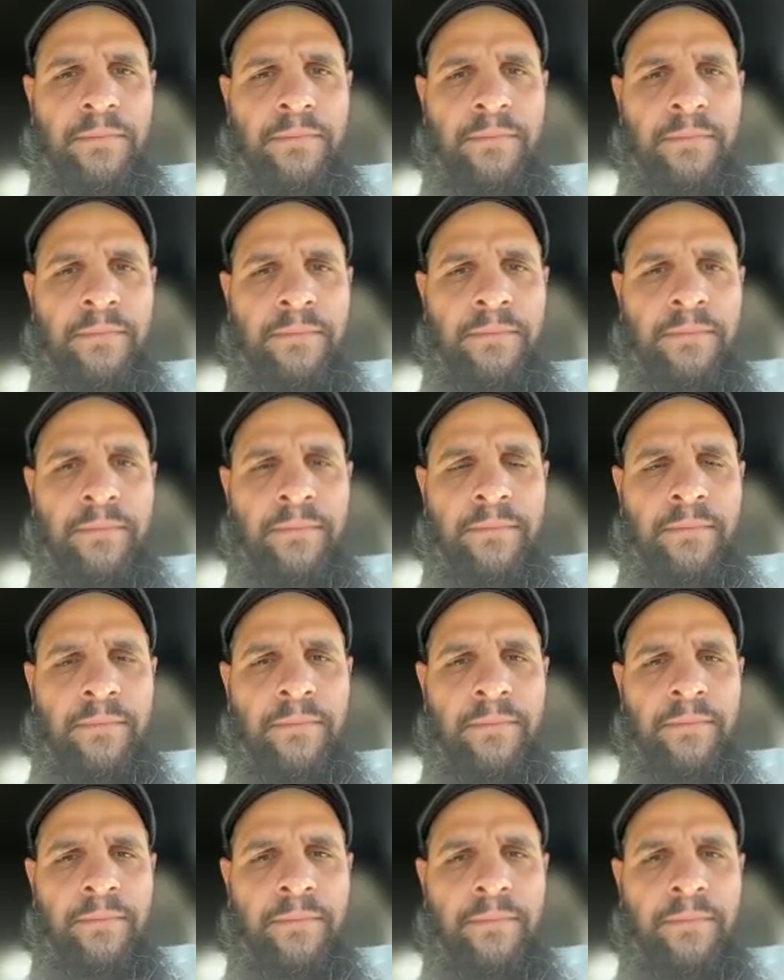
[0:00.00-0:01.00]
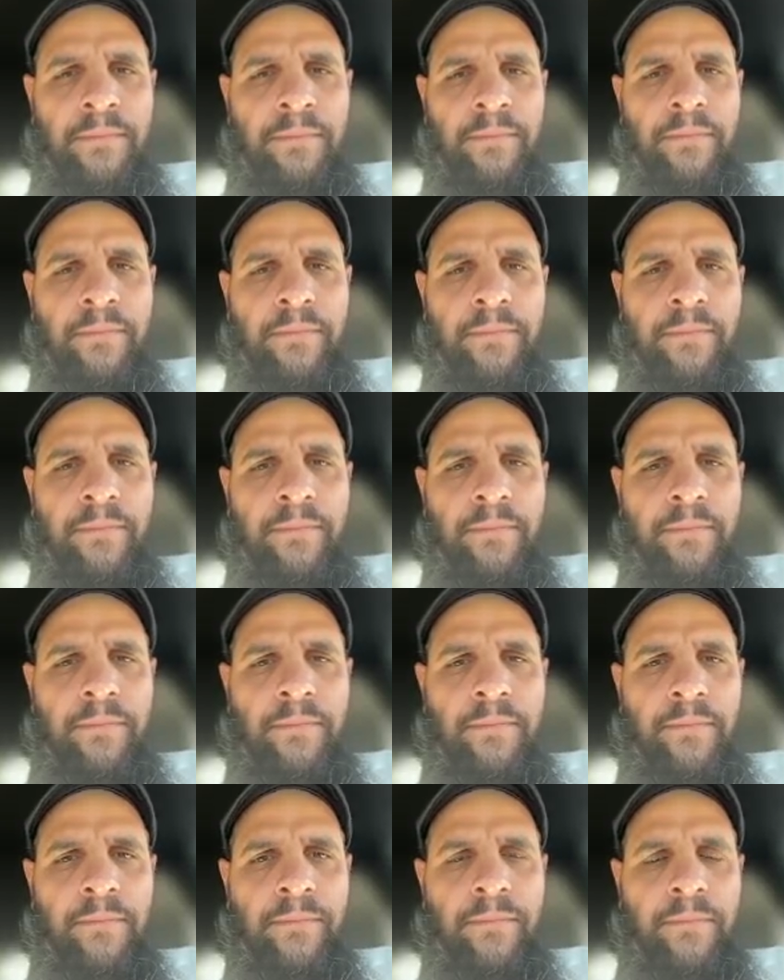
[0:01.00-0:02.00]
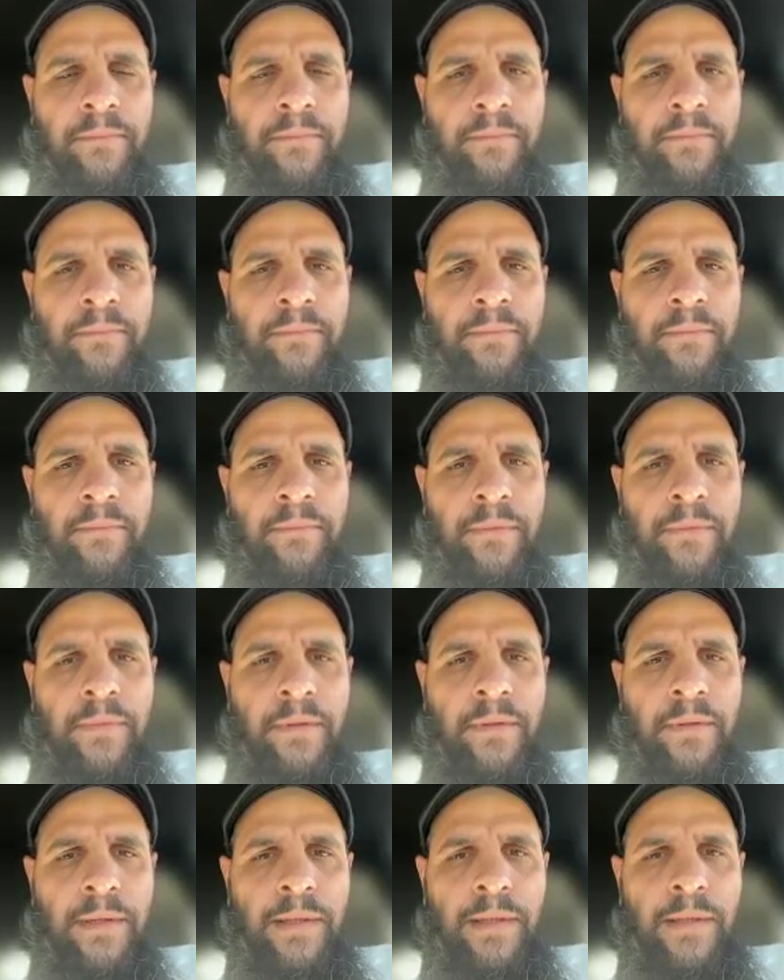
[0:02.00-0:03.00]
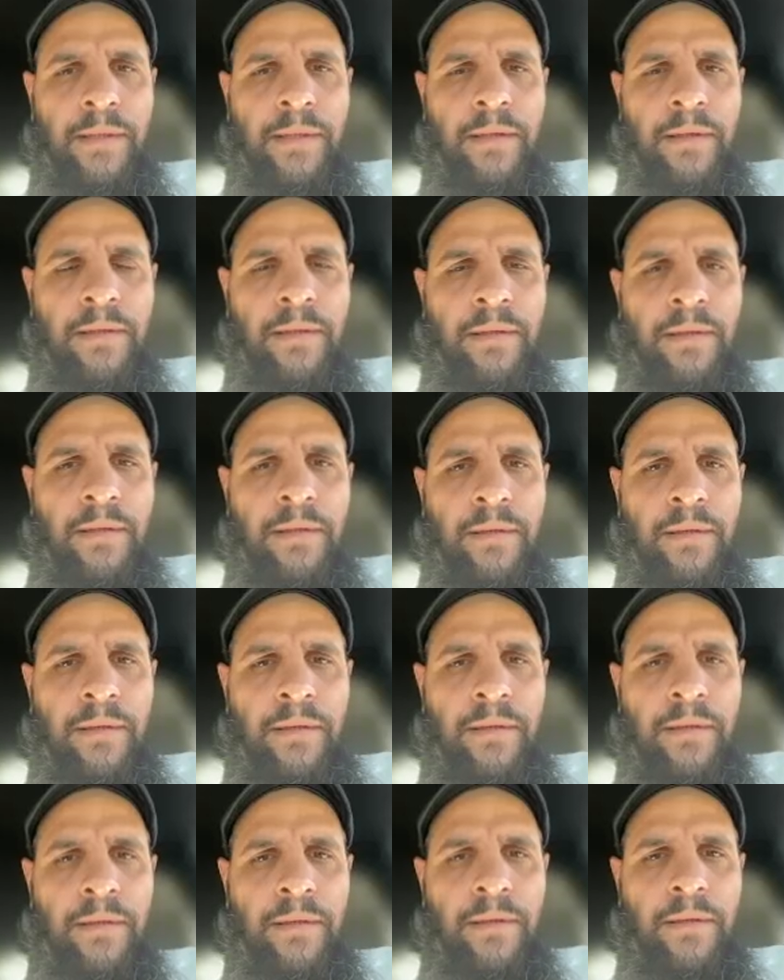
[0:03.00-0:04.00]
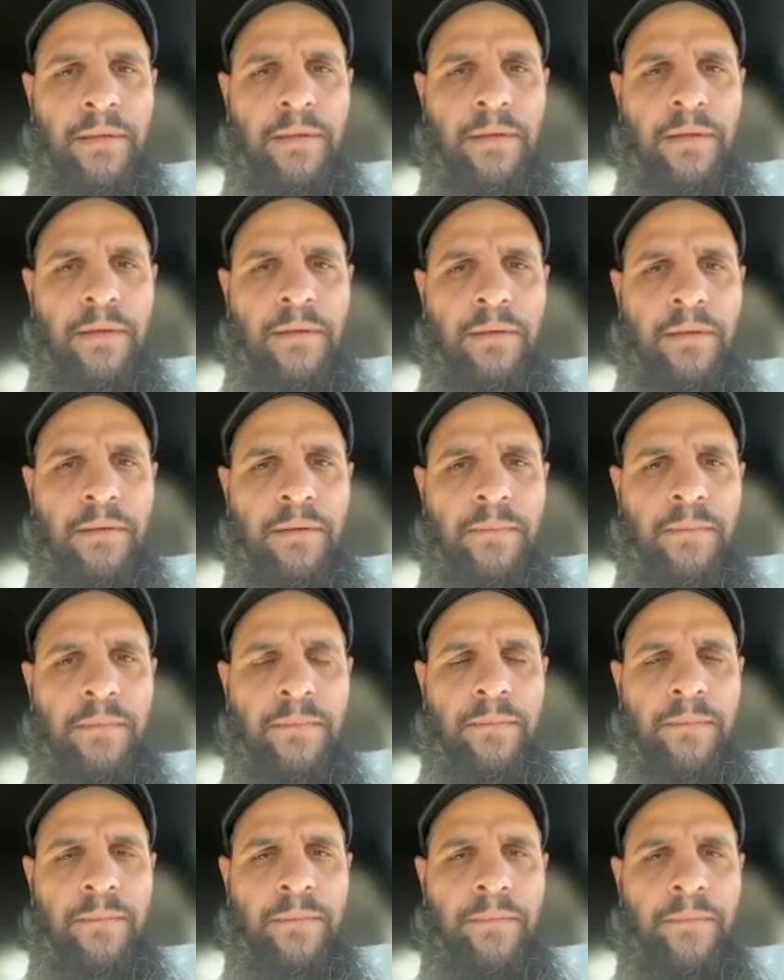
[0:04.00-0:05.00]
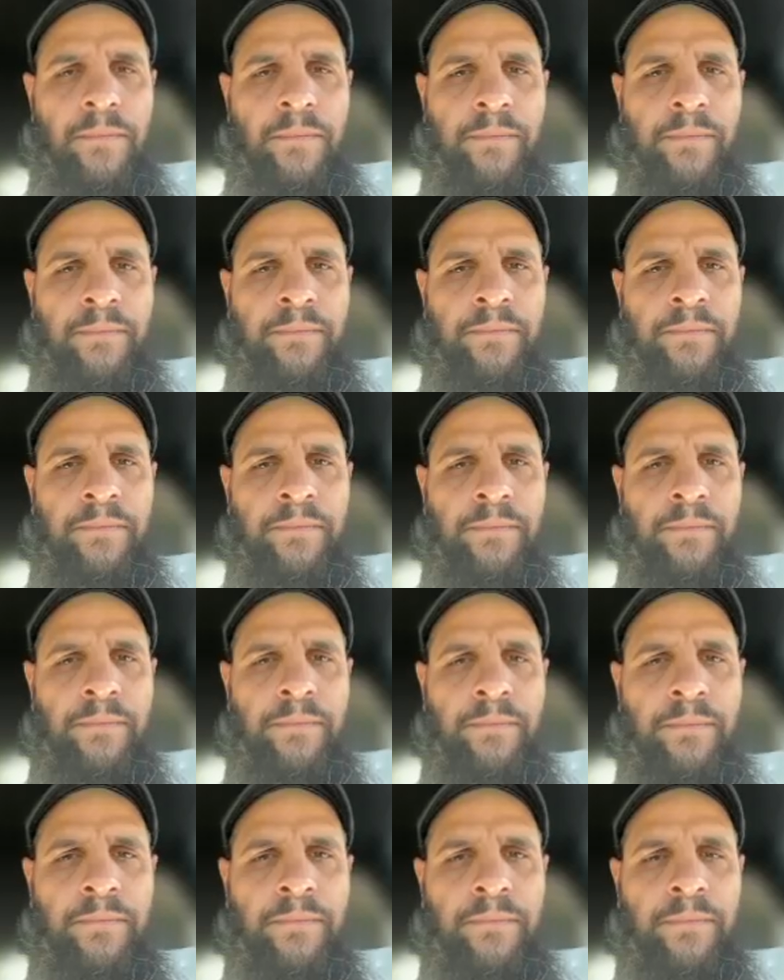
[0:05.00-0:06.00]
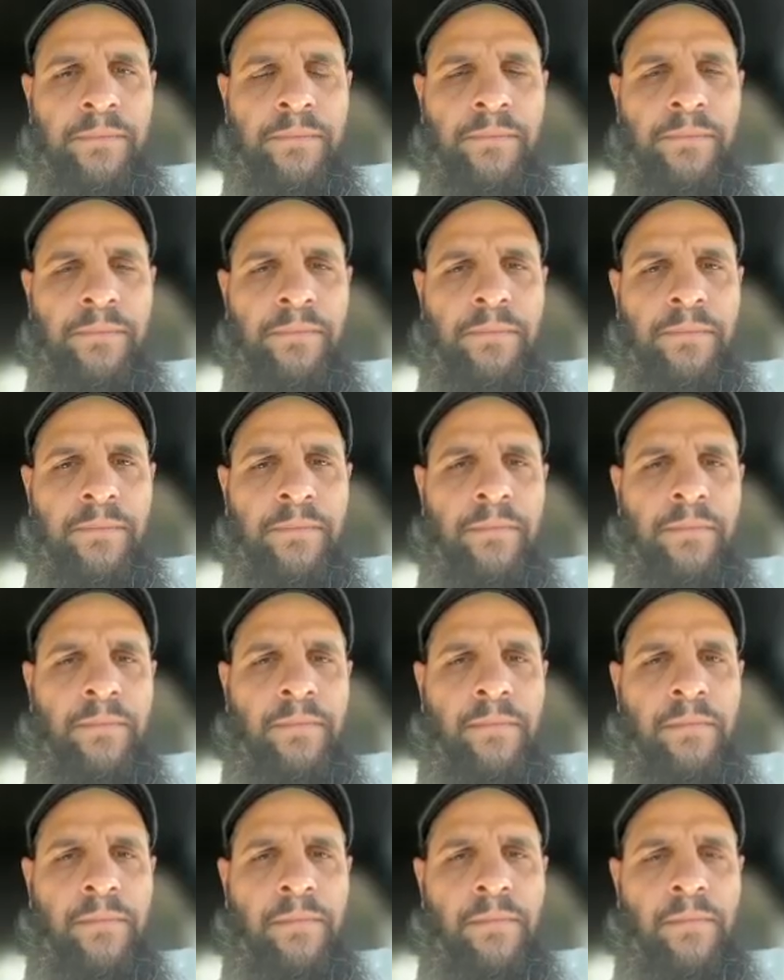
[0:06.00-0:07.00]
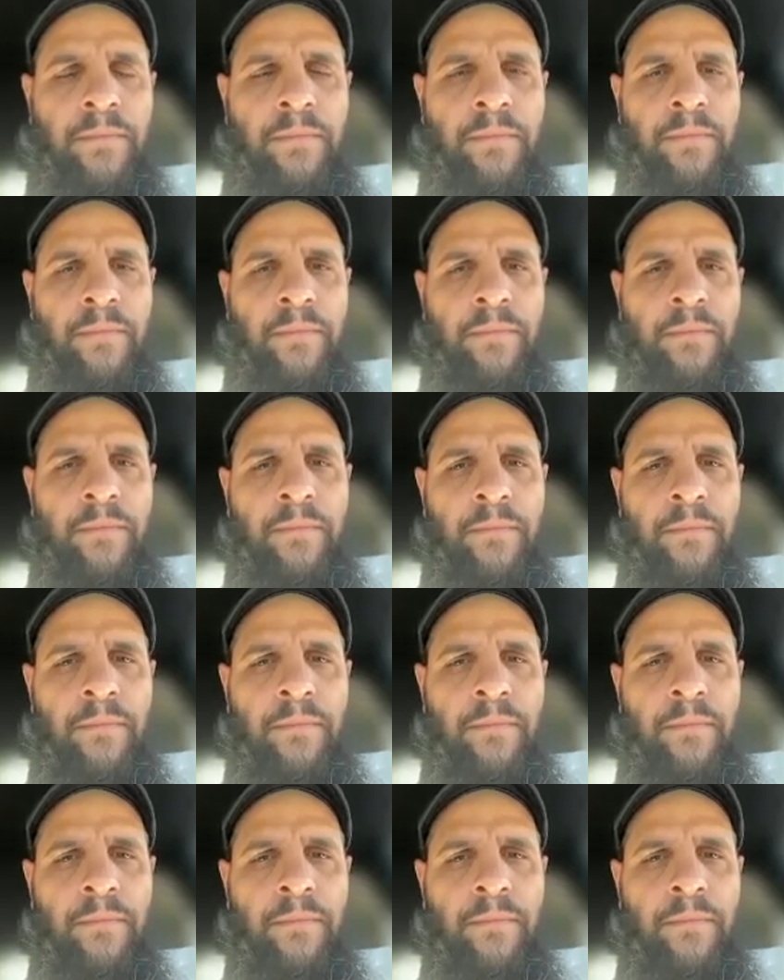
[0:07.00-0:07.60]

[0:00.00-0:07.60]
(not speaking)